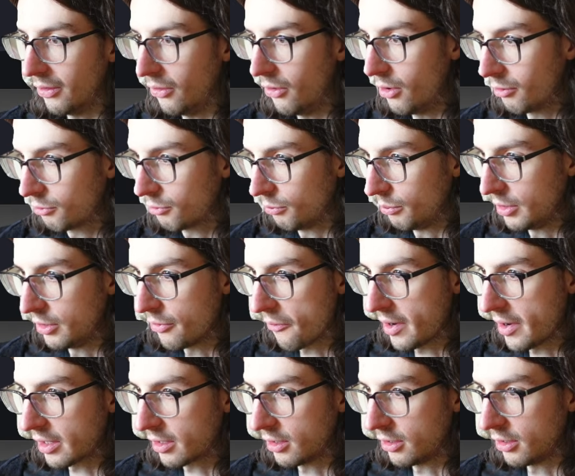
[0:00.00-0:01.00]
logs will be
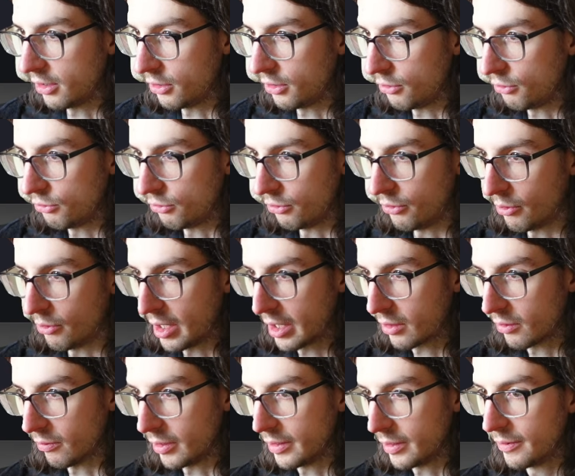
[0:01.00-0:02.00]
directed to the user
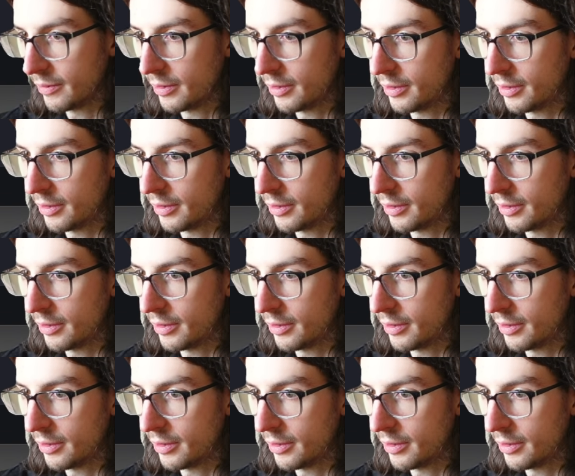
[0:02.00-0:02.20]
directory.